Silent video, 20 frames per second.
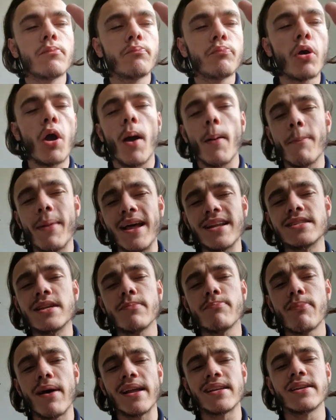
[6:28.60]
put a
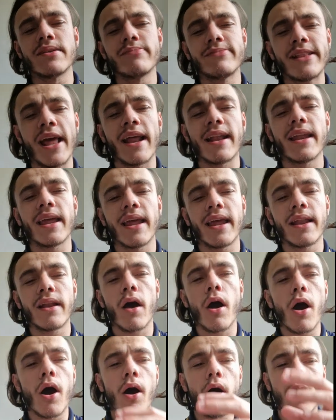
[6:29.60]
massive dent in
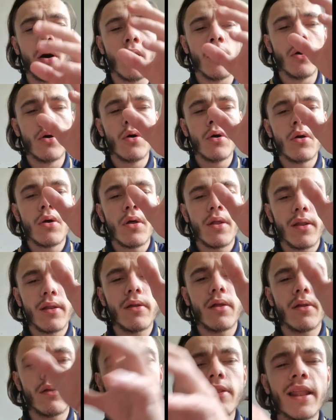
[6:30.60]
our
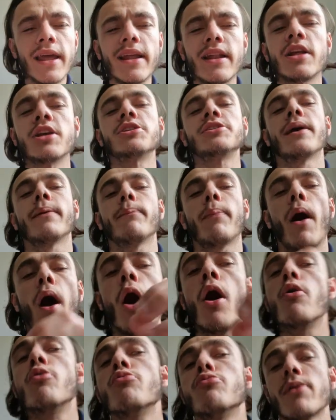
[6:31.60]
leadership
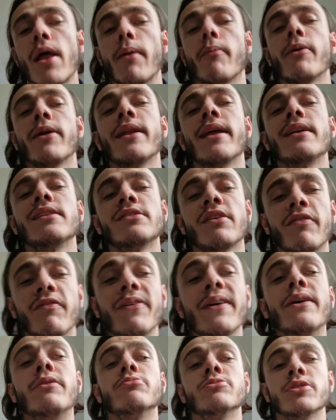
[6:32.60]
hole that we need to
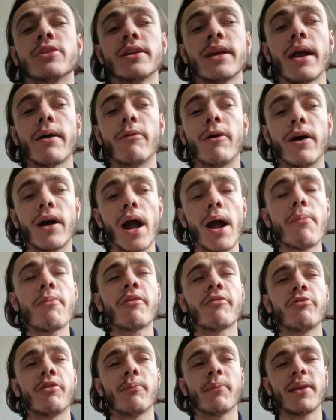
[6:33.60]
fill. Do you get where I'm
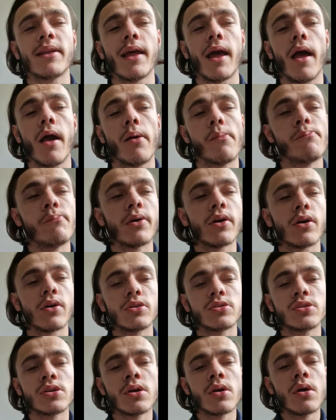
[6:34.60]
coming from?
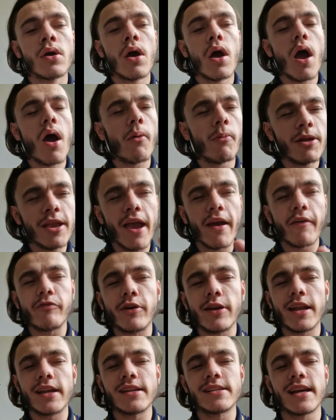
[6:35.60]
Because yes,
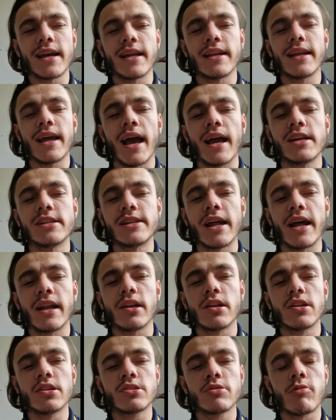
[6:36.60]
we need to get the age down
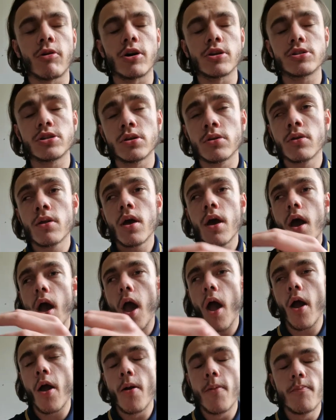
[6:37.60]
in the squad.
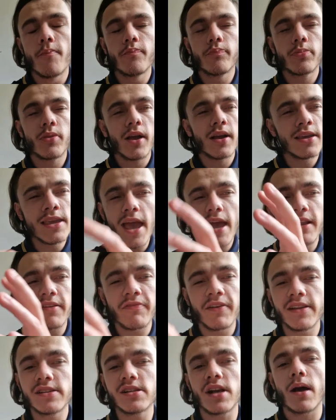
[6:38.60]
Yes,
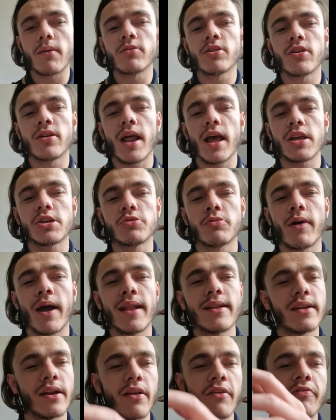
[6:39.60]
things come to a natural
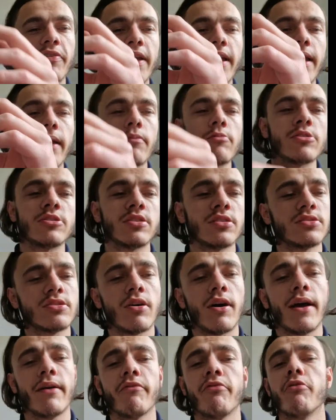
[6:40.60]
end, and I think it was the
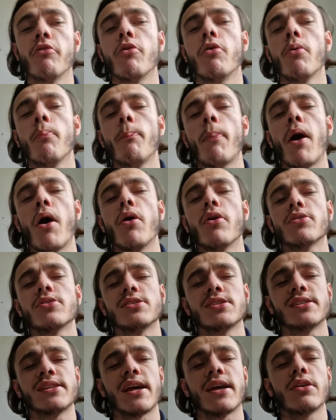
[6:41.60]
time for Bart
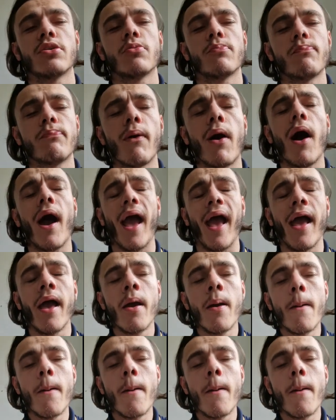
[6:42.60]
to say goodbye.